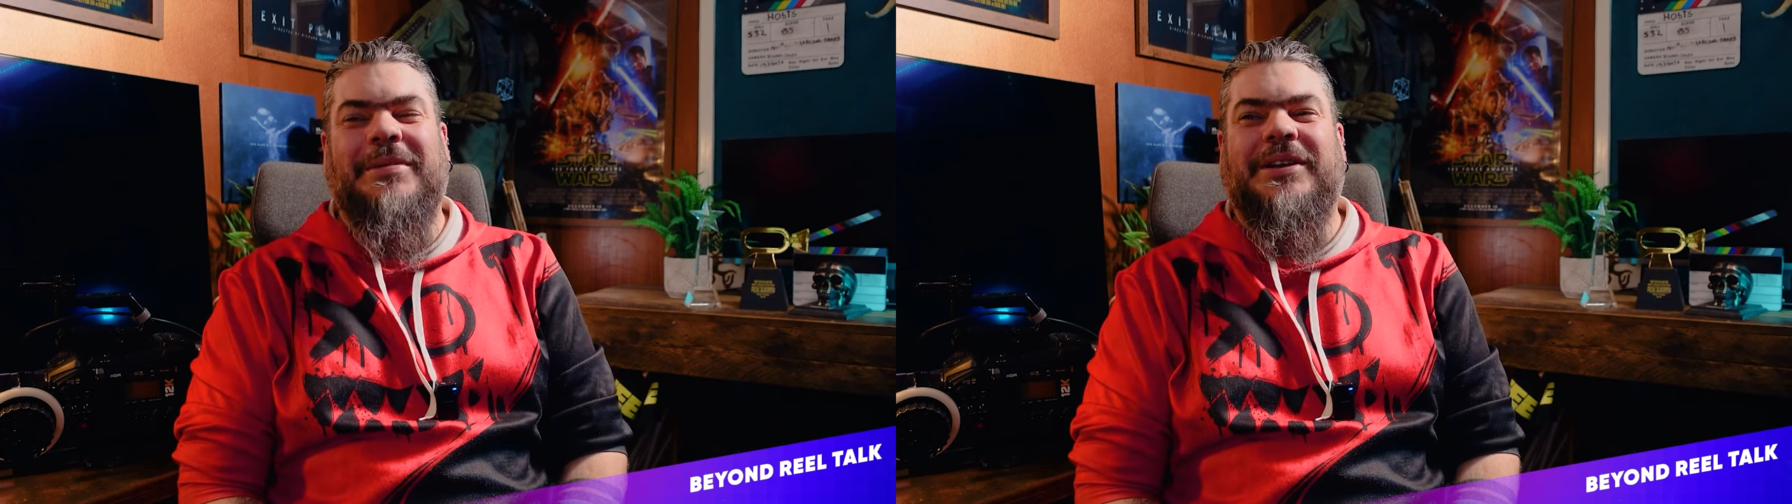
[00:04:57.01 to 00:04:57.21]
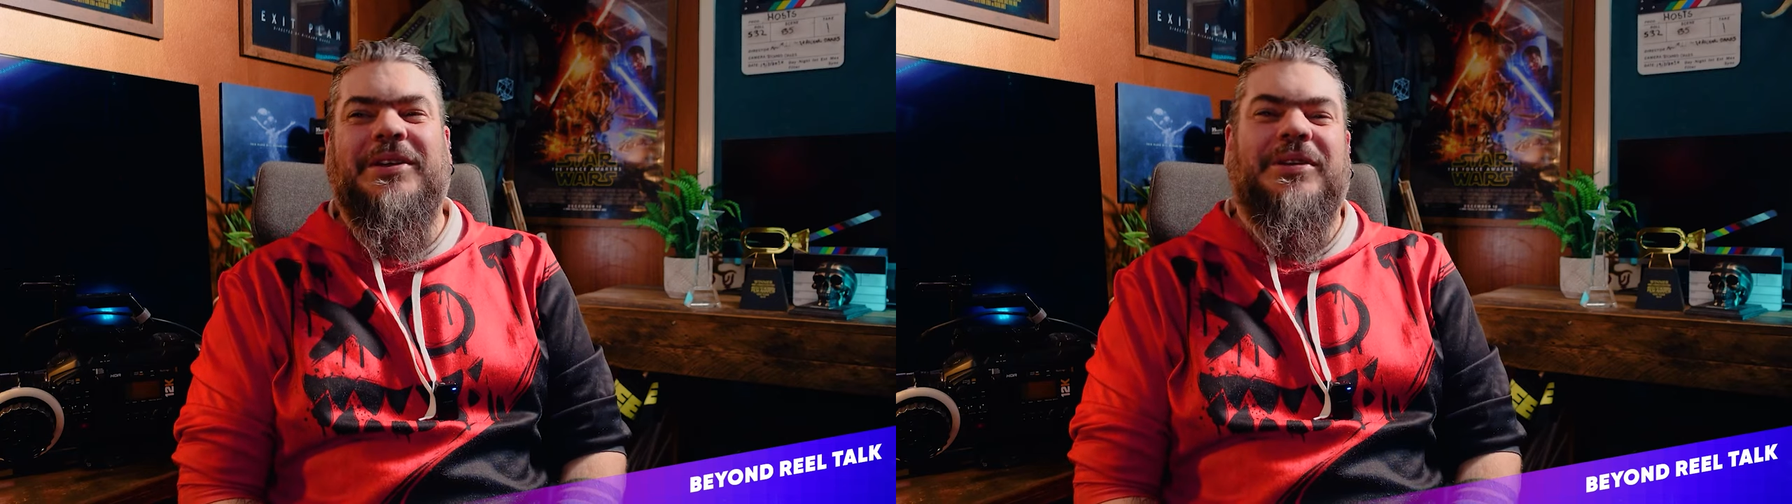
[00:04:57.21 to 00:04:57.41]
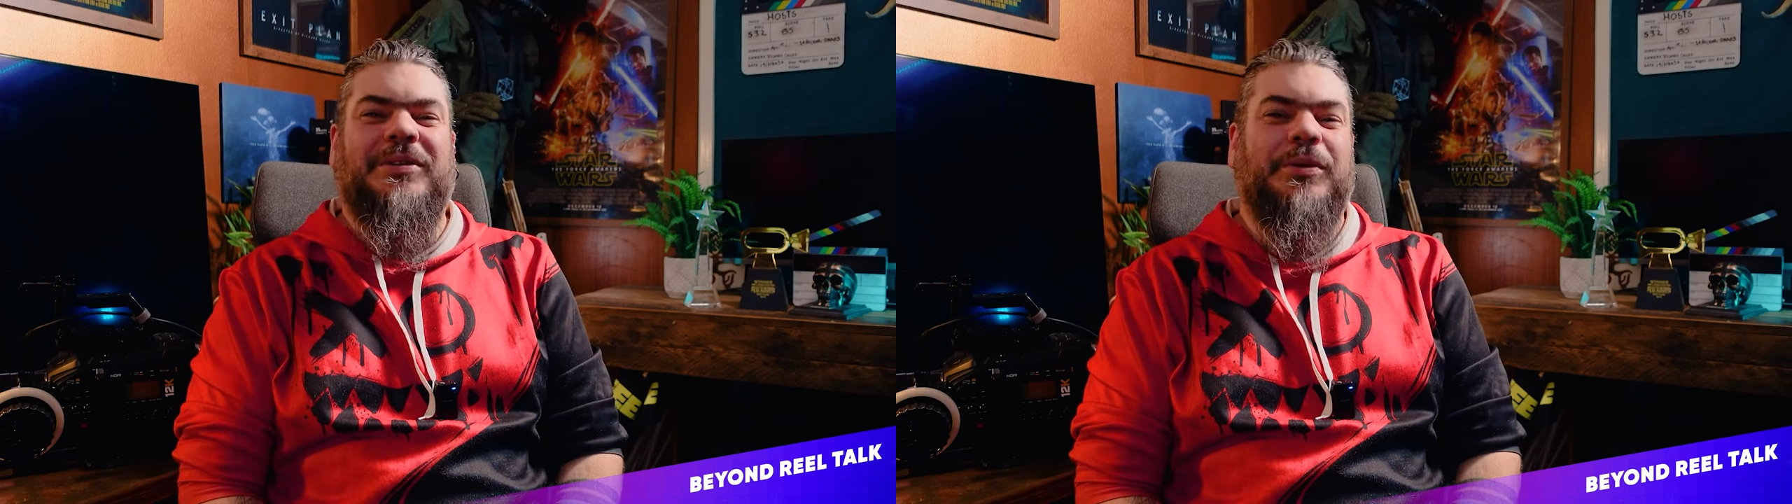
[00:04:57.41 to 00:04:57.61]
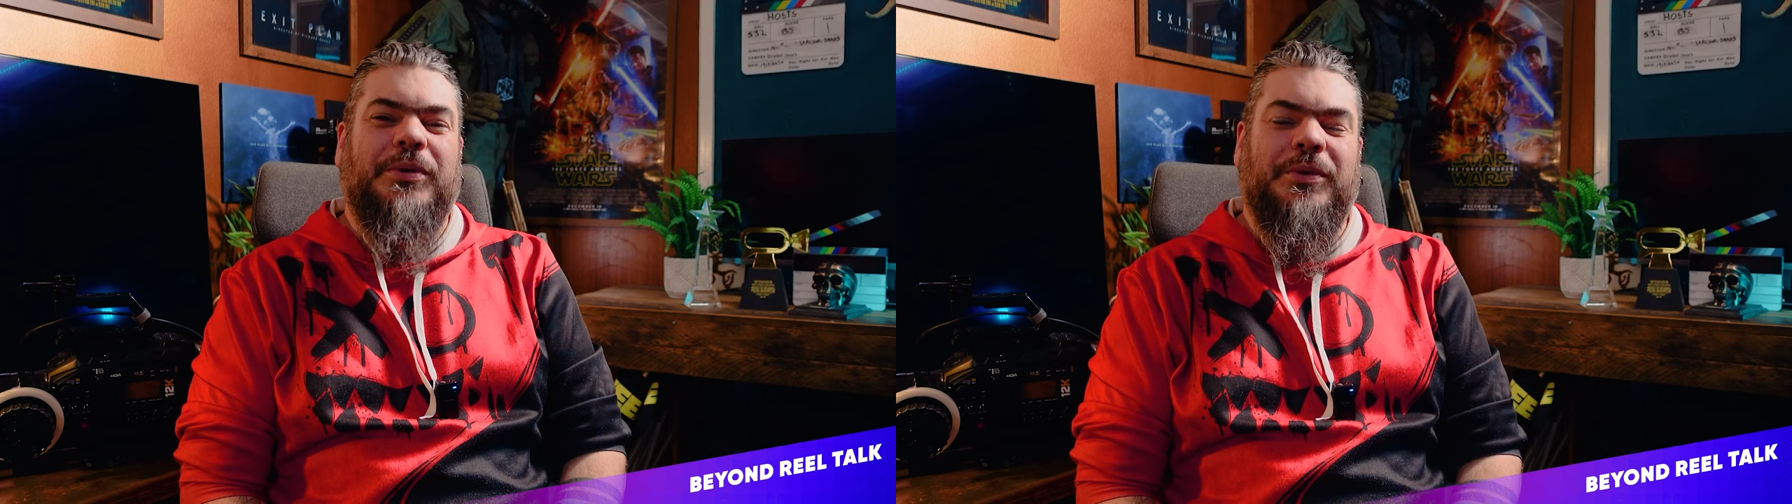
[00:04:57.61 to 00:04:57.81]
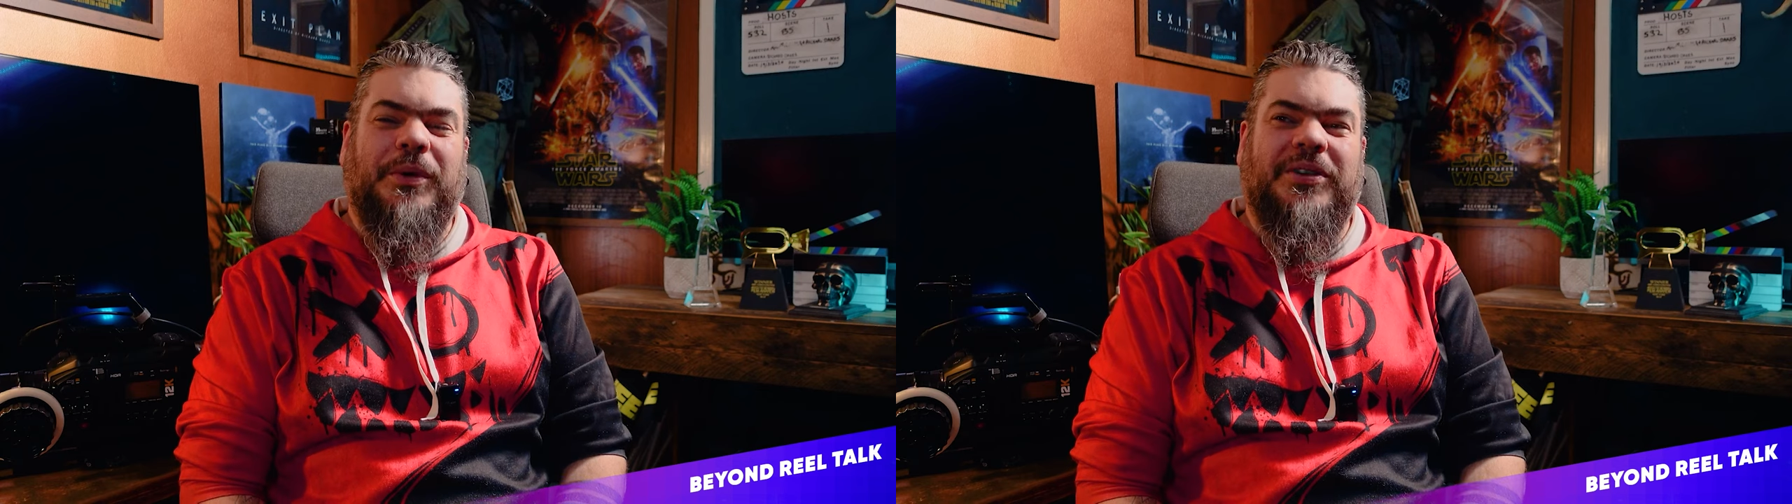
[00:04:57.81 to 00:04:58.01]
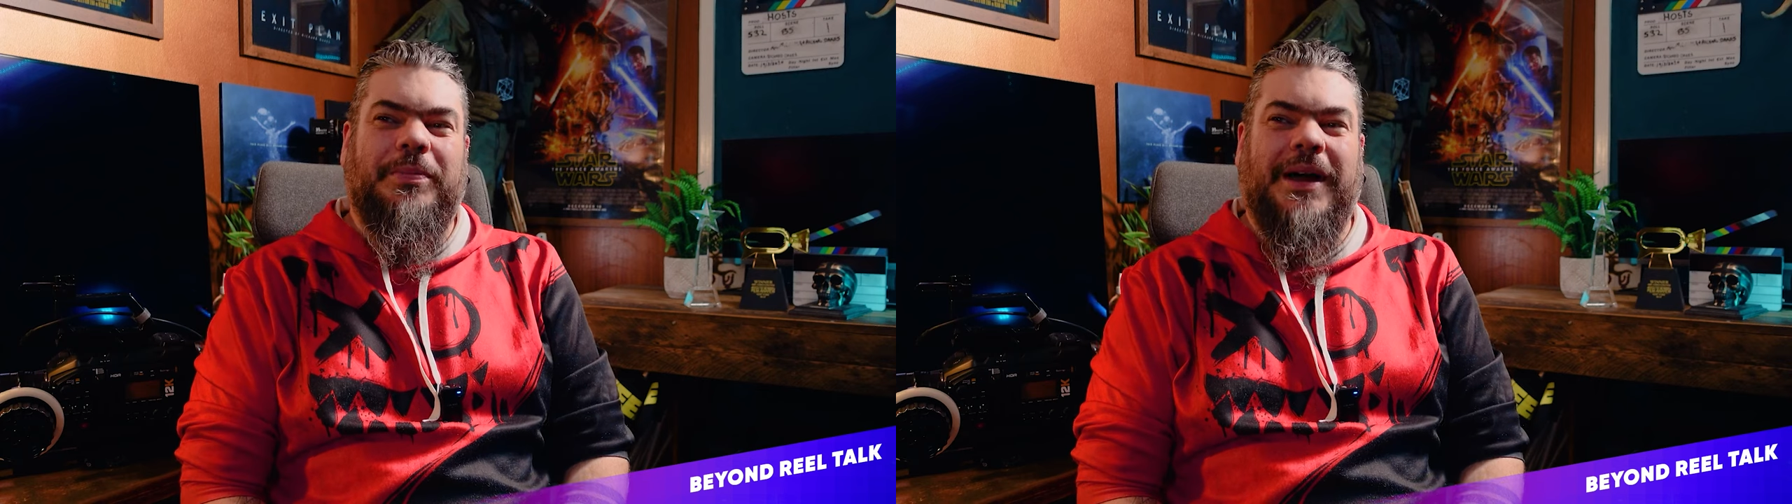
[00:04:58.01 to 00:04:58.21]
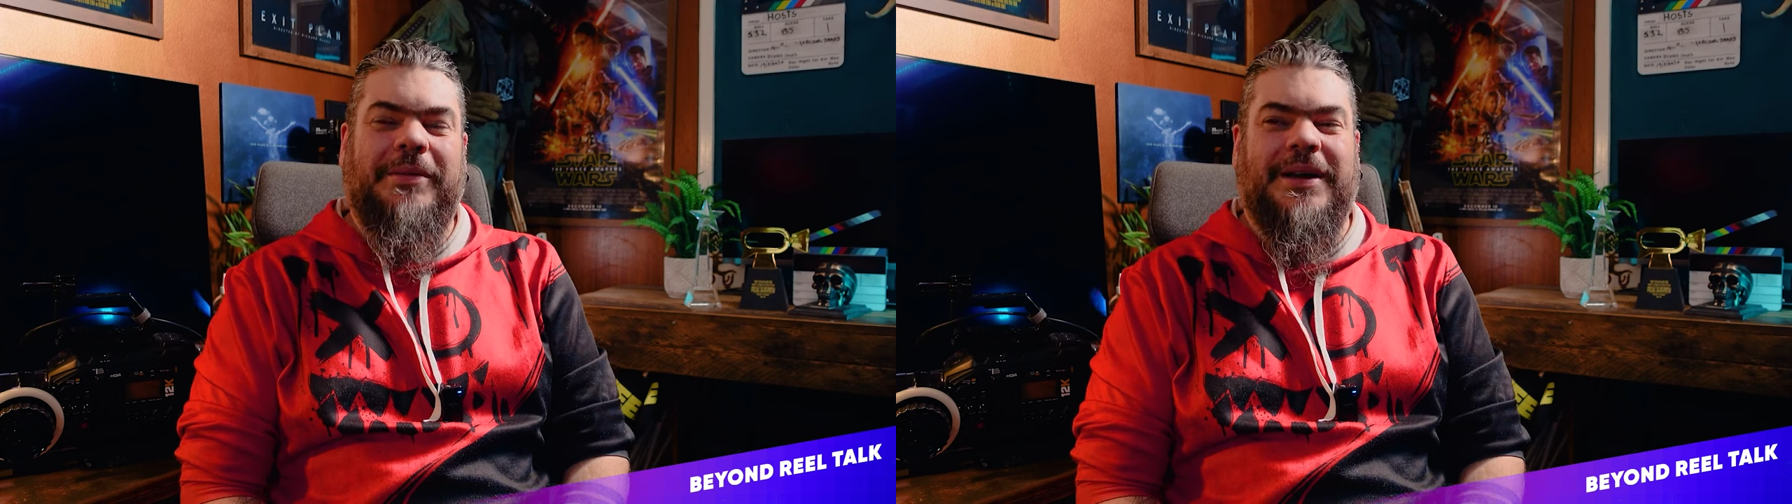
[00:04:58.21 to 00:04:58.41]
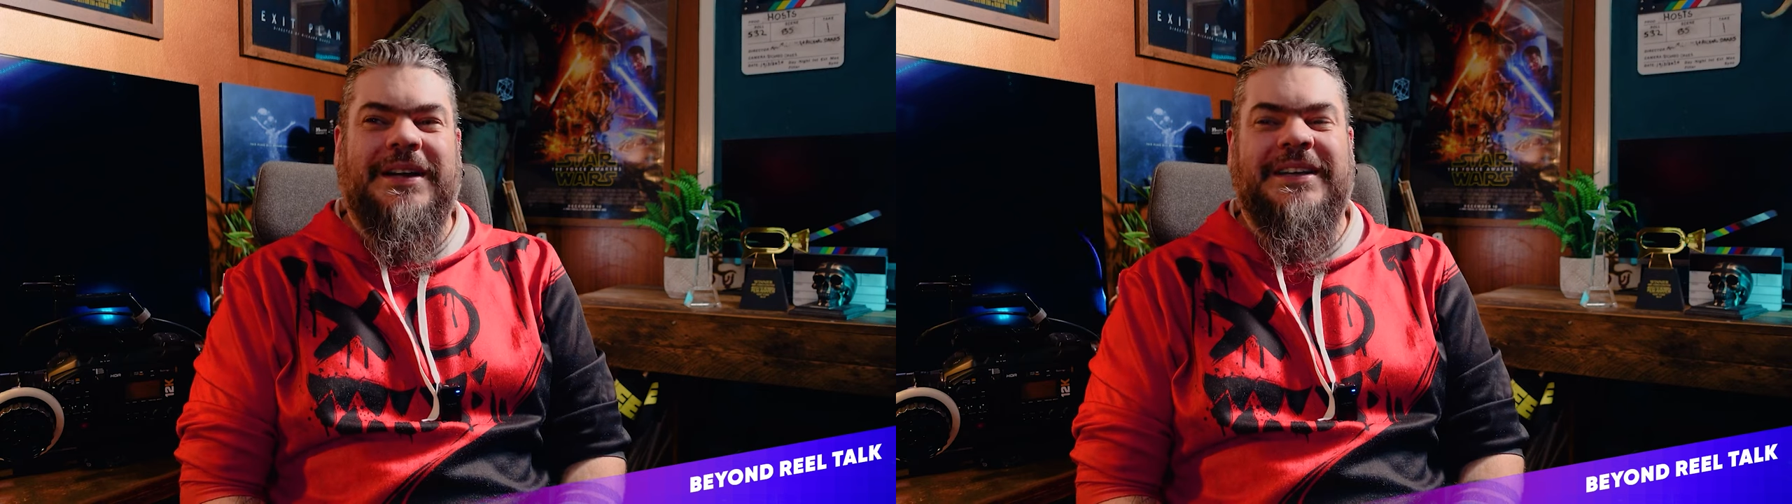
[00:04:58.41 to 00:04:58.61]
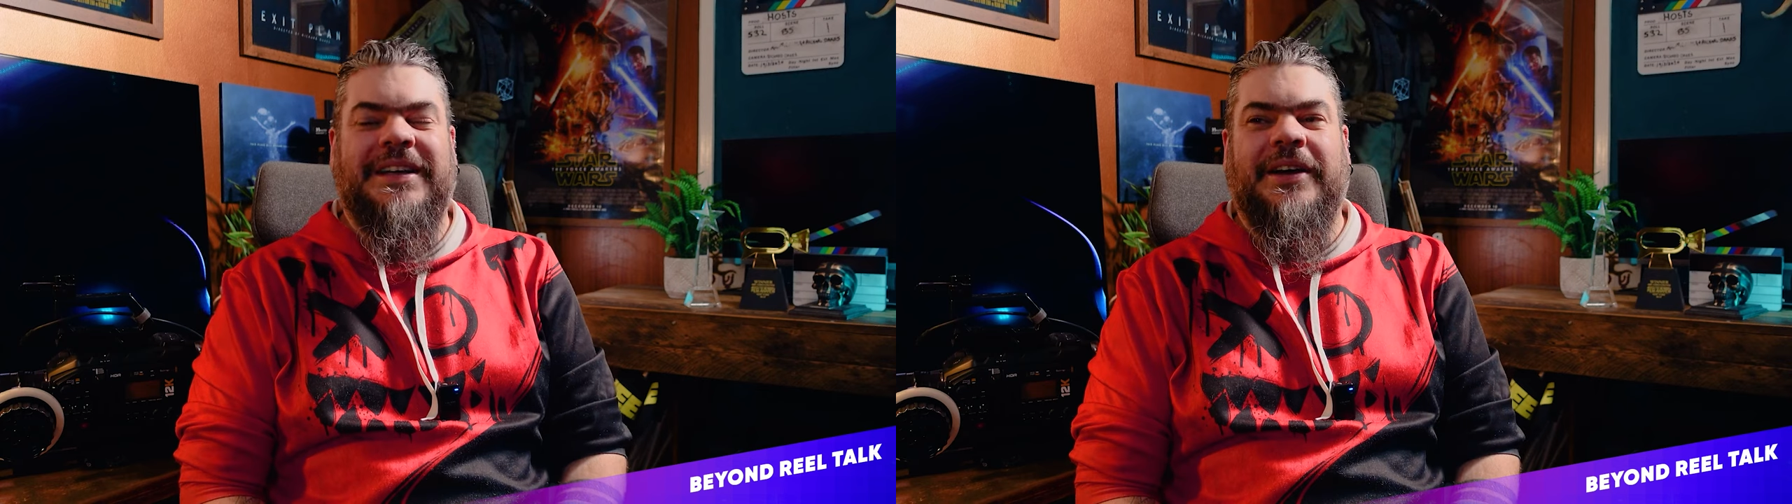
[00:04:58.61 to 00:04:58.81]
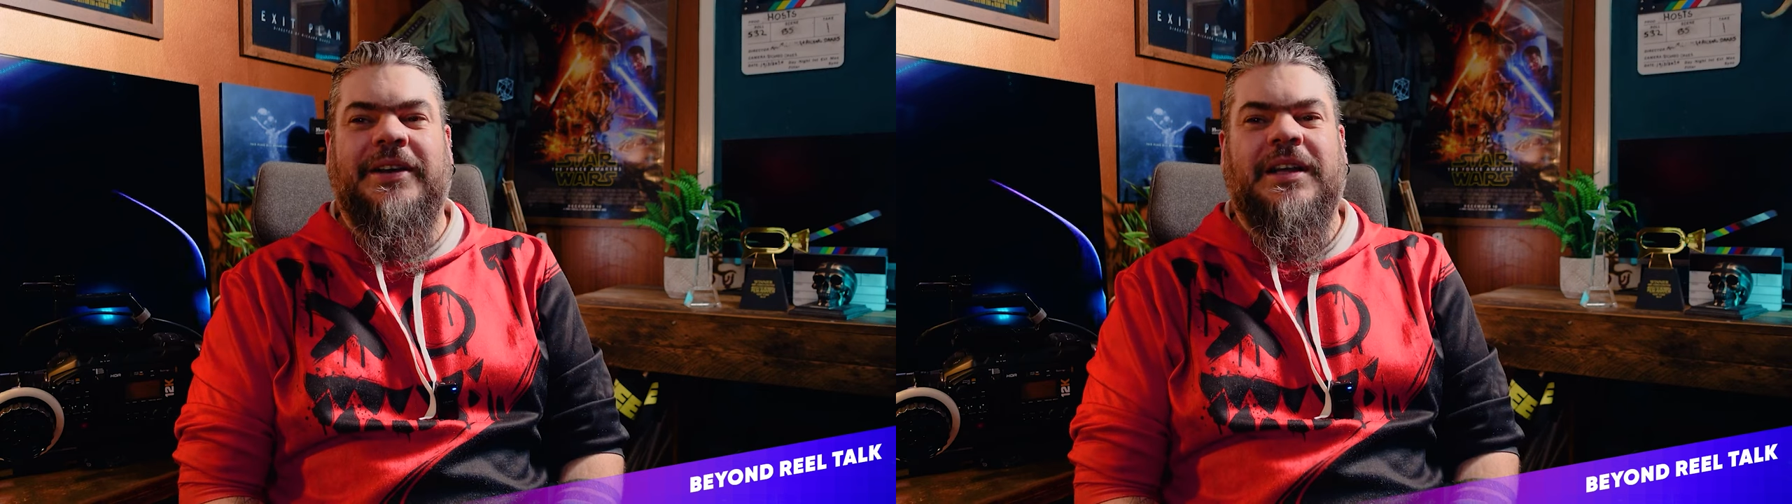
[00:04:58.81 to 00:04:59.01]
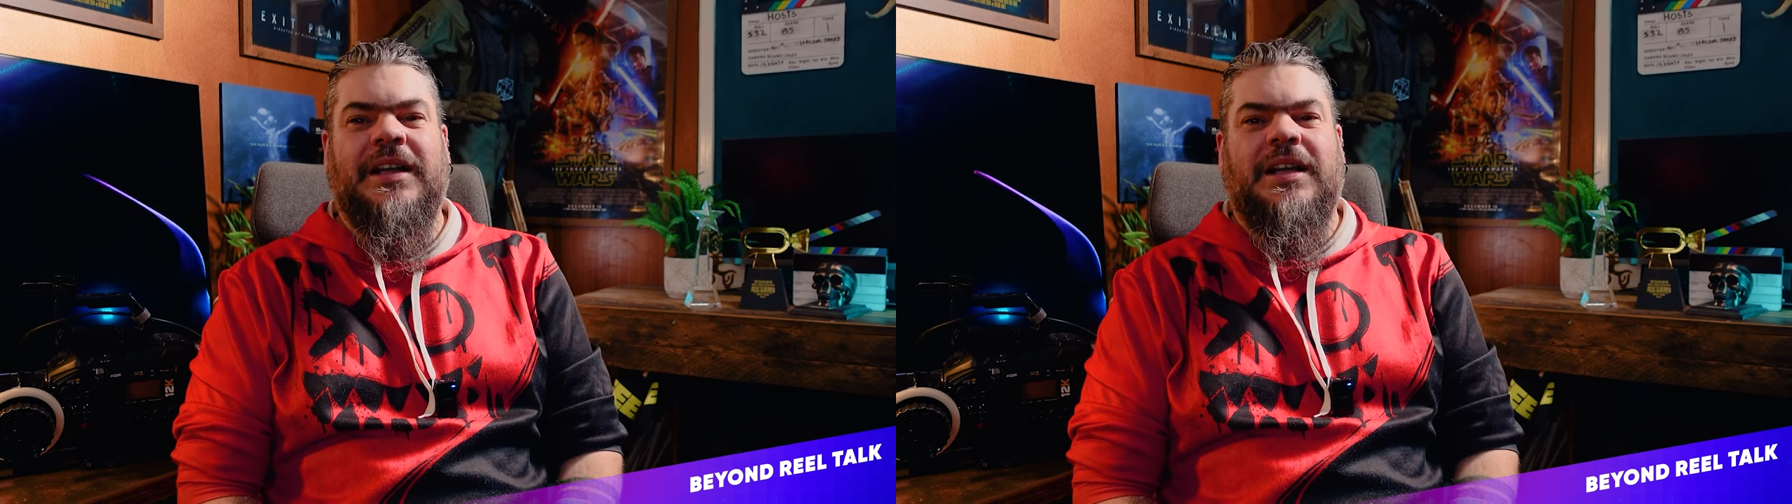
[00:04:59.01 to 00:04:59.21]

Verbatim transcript: Like you do, you wouldn't watch Batman and go,